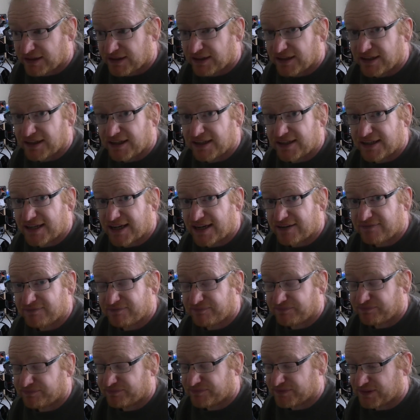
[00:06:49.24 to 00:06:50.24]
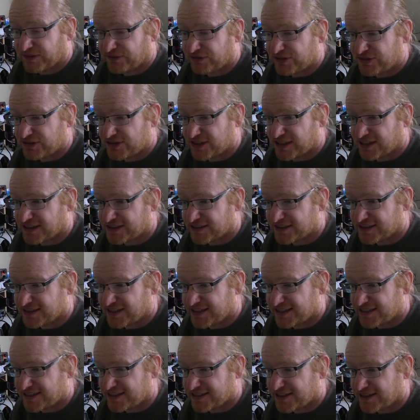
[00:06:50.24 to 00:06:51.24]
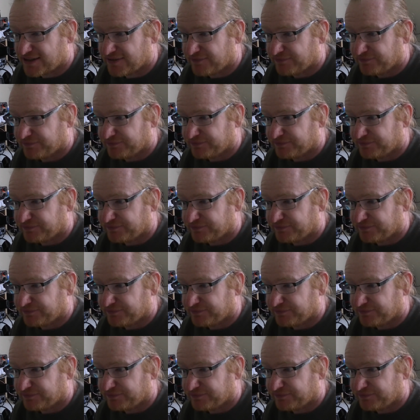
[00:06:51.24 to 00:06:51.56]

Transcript: And then a few seconds later,